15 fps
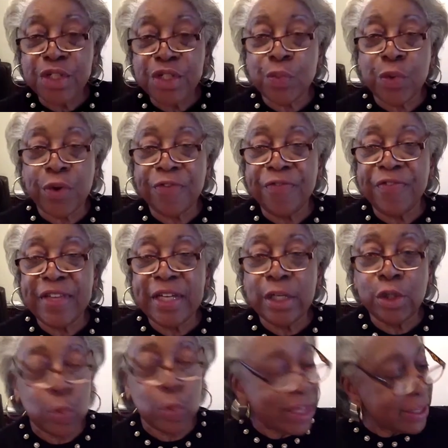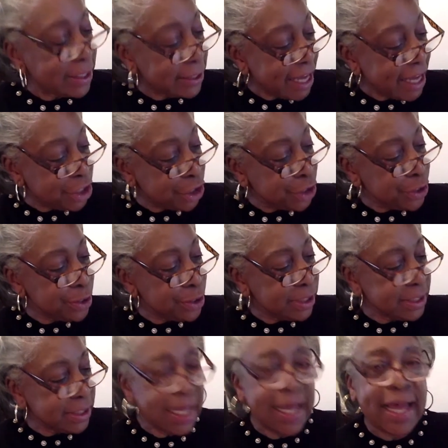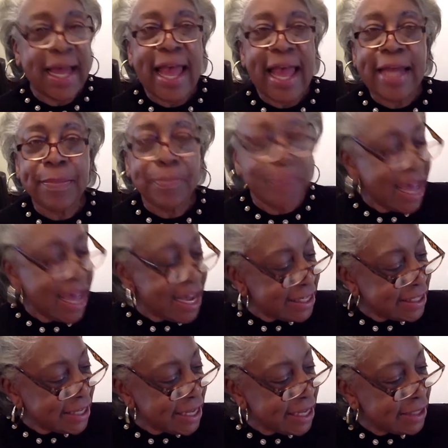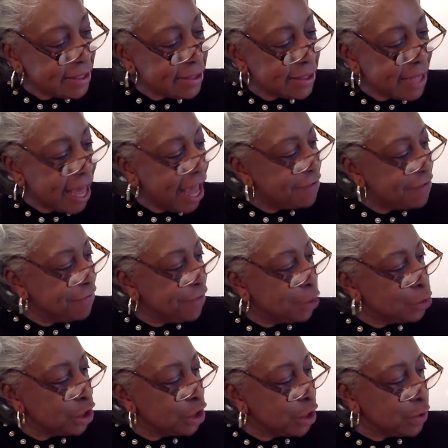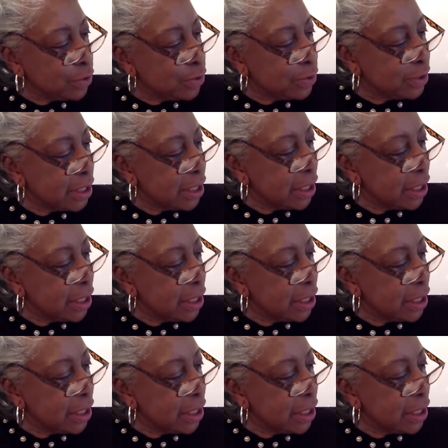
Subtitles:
were filled with letters and paintings and photos.